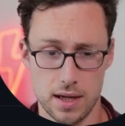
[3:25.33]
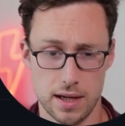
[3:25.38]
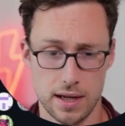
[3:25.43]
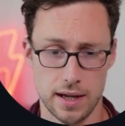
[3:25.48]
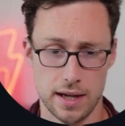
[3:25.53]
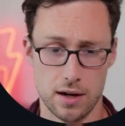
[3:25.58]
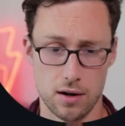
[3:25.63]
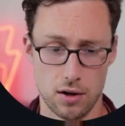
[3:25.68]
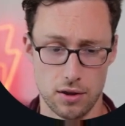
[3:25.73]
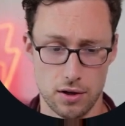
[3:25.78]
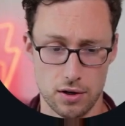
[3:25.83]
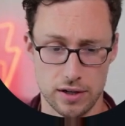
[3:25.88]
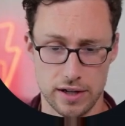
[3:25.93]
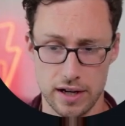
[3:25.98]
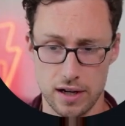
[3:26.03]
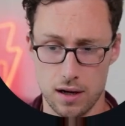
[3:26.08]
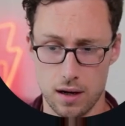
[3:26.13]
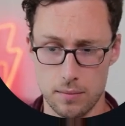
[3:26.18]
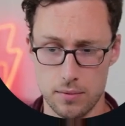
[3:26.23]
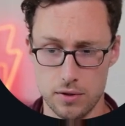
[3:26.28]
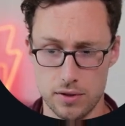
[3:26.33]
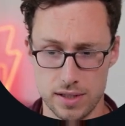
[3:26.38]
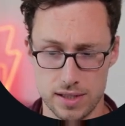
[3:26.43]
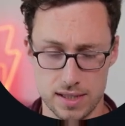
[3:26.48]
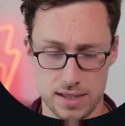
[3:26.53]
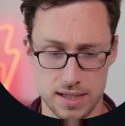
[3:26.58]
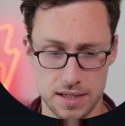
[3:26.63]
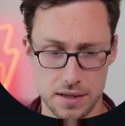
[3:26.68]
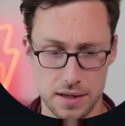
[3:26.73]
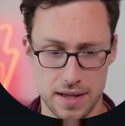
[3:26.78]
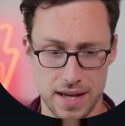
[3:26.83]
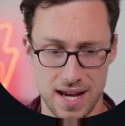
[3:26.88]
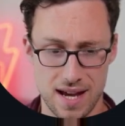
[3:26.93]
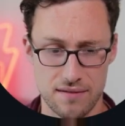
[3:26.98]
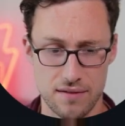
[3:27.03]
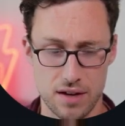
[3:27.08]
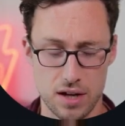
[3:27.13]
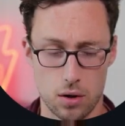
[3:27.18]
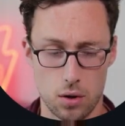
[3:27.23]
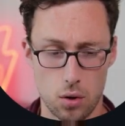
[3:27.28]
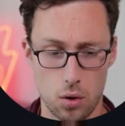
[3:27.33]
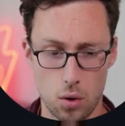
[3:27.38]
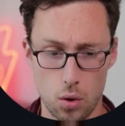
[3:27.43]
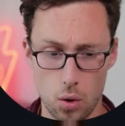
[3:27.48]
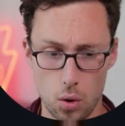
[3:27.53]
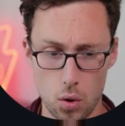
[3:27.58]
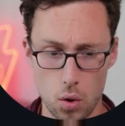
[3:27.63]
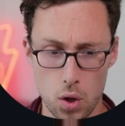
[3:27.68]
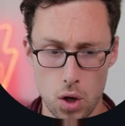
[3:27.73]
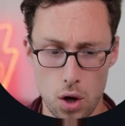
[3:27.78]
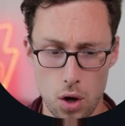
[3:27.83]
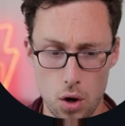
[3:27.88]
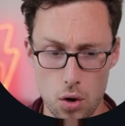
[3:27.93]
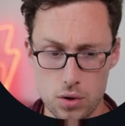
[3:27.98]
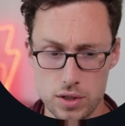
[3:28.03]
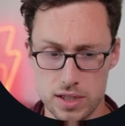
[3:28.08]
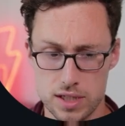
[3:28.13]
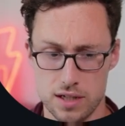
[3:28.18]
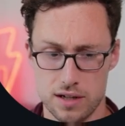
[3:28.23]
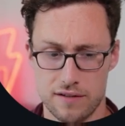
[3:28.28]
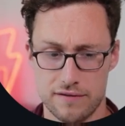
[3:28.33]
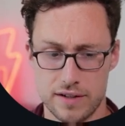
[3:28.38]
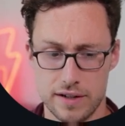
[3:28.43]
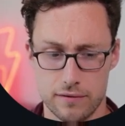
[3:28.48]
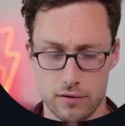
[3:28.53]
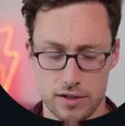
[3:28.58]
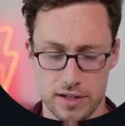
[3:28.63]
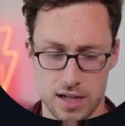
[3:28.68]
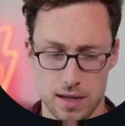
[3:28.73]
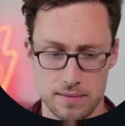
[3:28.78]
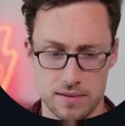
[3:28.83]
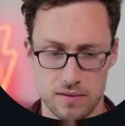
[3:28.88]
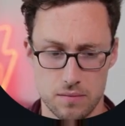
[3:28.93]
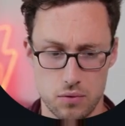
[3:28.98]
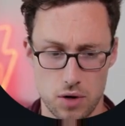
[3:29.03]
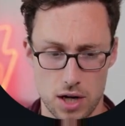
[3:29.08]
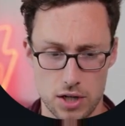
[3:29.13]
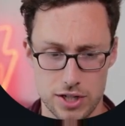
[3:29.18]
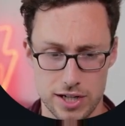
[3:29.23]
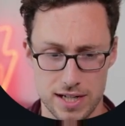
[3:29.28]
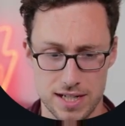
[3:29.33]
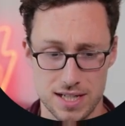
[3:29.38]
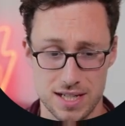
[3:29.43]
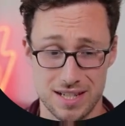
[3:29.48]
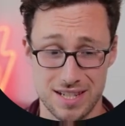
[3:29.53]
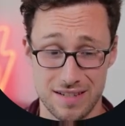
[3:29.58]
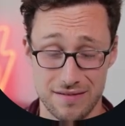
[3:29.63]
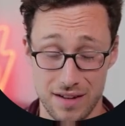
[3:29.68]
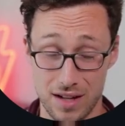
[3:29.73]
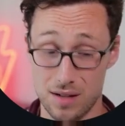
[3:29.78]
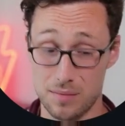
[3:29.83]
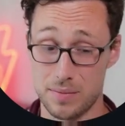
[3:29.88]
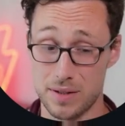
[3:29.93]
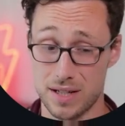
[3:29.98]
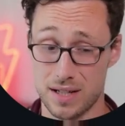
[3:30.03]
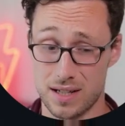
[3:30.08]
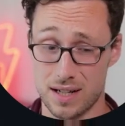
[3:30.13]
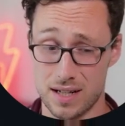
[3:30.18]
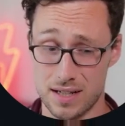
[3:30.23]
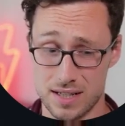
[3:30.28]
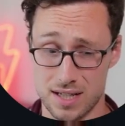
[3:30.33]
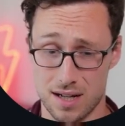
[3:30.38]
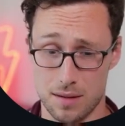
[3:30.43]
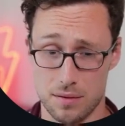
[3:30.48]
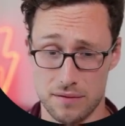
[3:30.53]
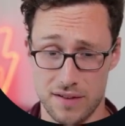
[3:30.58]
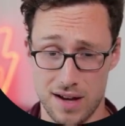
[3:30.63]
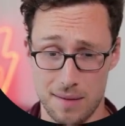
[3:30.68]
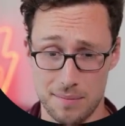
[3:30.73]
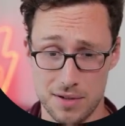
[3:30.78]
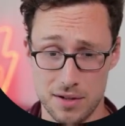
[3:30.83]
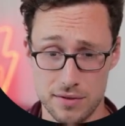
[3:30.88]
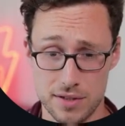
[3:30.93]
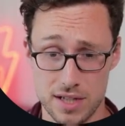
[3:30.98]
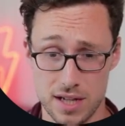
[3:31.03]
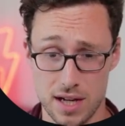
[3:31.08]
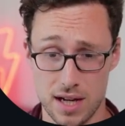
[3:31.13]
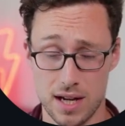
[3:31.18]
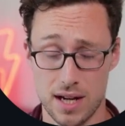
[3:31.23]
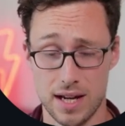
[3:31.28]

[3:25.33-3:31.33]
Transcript: Here on their GitHub, you can see that they have a whole host of different types of projects developing on top of Aptos.